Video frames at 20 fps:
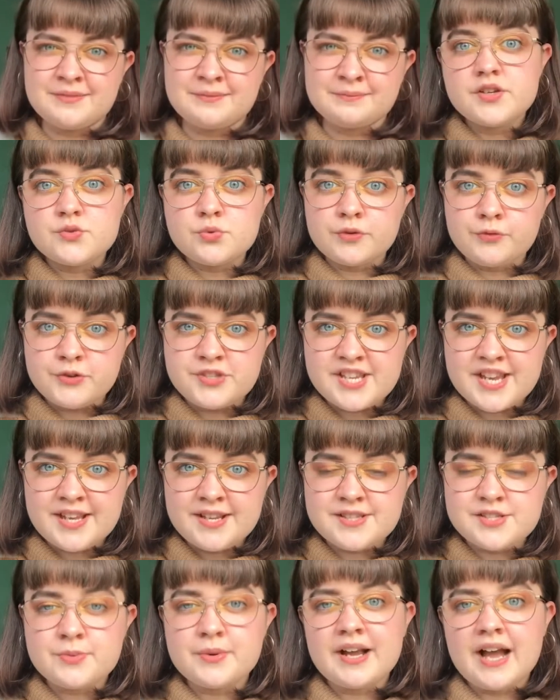So if we take
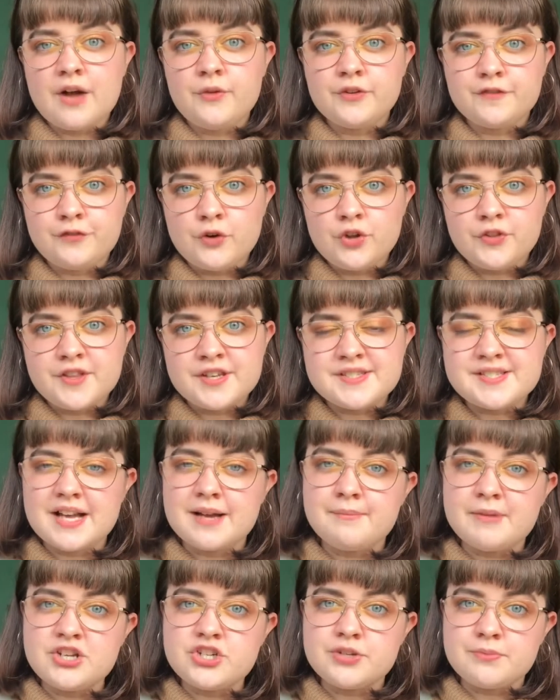into account the 4 things that I
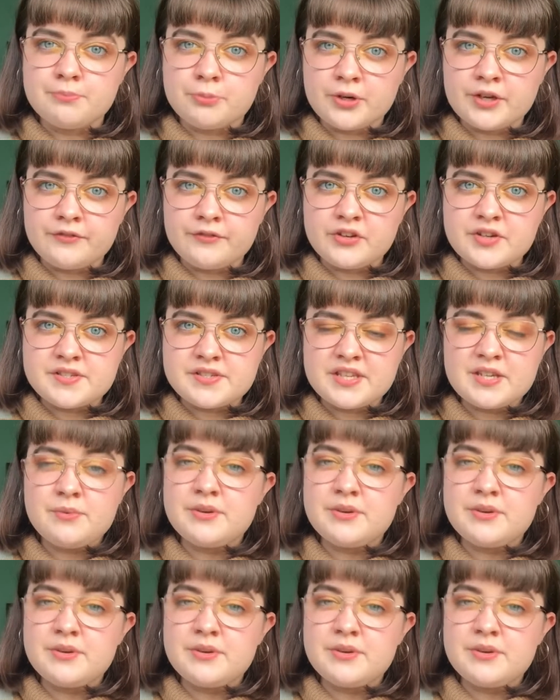mentioned previously,